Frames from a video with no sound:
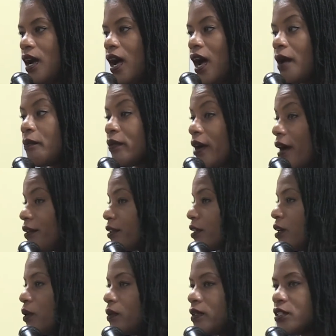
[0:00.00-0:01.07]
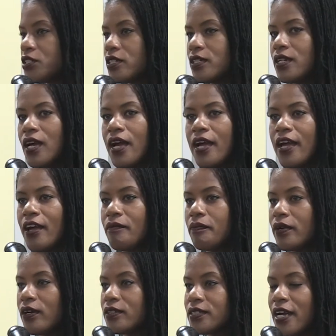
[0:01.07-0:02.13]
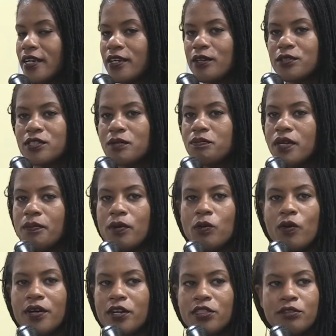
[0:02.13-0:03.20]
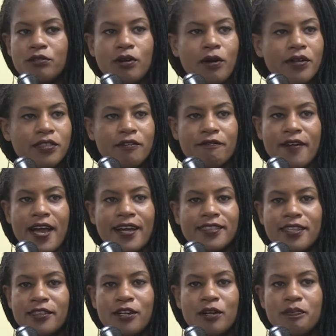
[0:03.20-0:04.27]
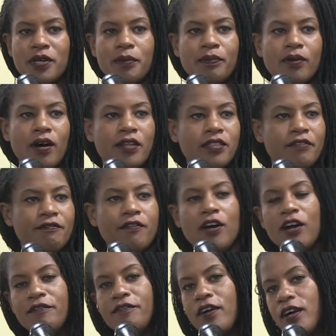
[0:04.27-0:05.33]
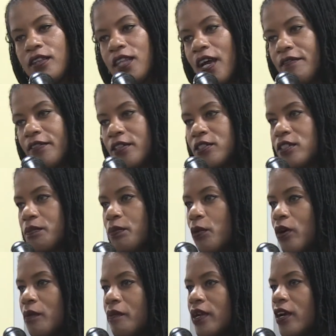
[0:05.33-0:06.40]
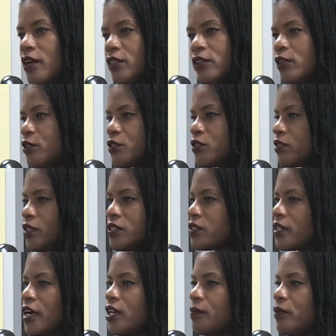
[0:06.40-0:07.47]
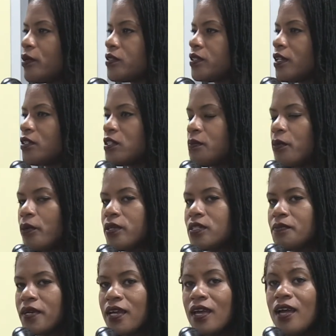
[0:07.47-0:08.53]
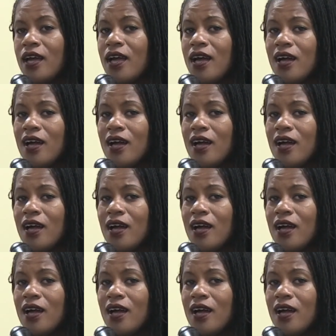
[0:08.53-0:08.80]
I'm proud of the coalition I have built. I know some people want to throw out the fact that there are people on the far, far left that support me, or that there's this kind of person that supports me.